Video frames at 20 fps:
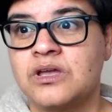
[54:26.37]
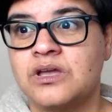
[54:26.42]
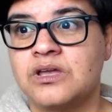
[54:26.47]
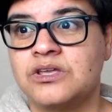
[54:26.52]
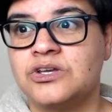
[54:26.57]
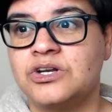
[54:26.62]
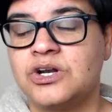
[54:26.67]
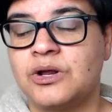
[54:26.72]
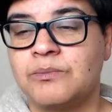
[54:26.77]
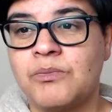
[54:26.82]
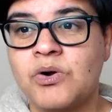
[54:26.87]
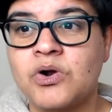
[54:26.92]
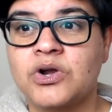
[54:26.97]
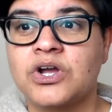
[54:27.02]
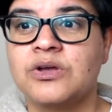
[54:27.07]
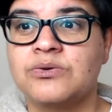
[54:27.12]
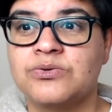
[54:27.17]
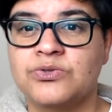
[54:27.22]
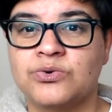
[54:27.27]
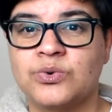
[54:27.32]
you know,
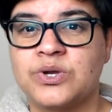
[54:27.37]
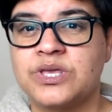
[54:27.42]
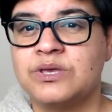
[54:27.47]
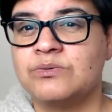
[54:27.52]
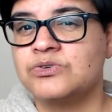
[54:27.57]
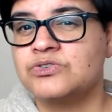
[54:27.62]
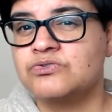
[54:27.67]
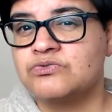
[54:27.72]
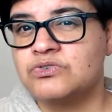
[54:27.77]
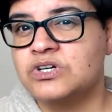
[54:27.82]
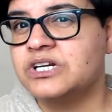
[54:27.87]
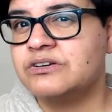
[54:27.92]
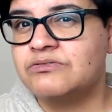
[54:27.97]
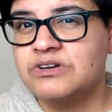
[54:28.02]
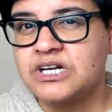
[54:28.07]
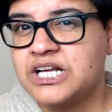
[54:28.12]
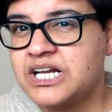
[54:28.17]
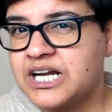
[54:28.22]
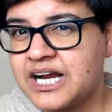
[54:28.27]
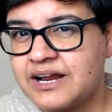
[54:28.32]
Marco thought he was really,
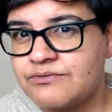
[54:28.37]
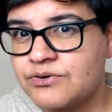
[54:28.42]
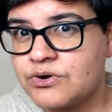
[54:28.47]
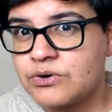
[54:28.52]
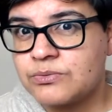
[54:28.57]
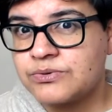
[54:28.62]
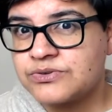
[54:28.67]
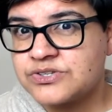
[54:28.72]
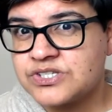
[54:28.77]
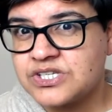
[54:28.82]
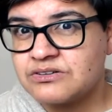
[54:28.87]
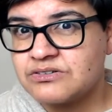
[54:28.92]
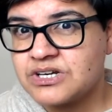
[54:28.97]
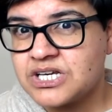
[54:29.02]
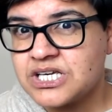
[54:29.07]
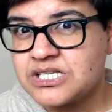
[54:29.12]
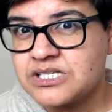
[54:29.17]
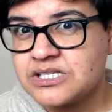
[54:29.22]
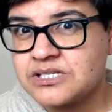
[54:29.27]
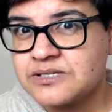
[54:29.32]
really clever with
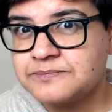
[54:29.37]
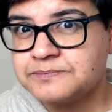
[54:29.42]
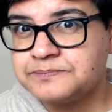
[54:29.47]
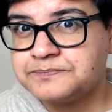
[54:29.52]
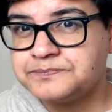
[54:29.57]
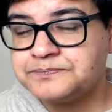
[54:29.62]
Ceres.